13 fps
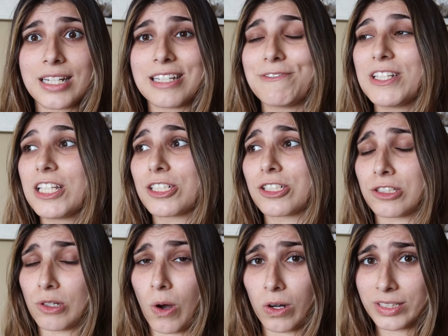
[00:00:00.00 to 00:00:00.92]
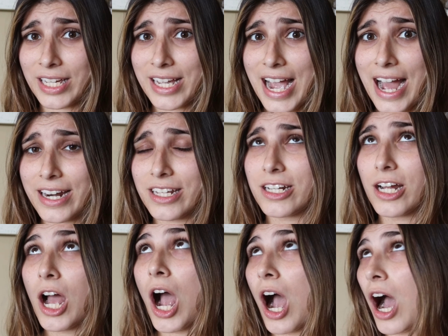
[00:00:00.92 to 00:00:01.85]
and even the song they added
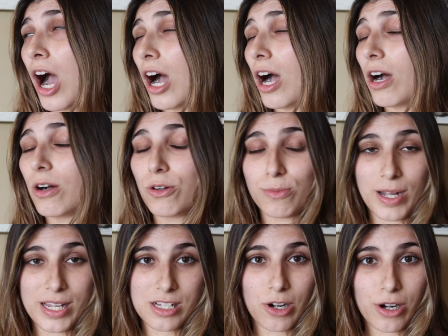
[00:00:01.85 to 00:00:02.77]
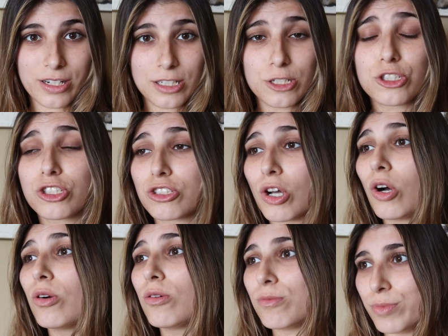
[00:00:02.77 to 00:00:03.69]
Oh my God,
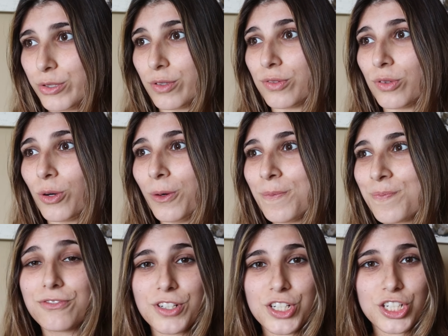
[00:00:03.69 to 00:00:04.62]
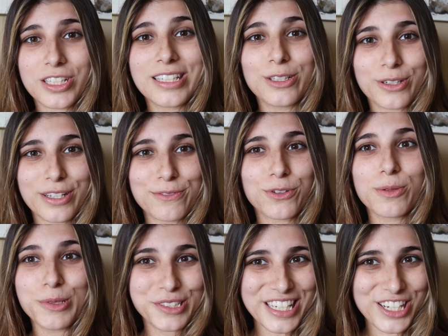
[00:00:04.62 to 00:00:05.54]
so beautiful. Officially looking for
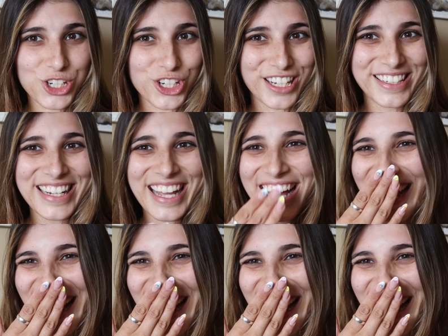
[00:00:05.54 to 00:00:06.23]
a musician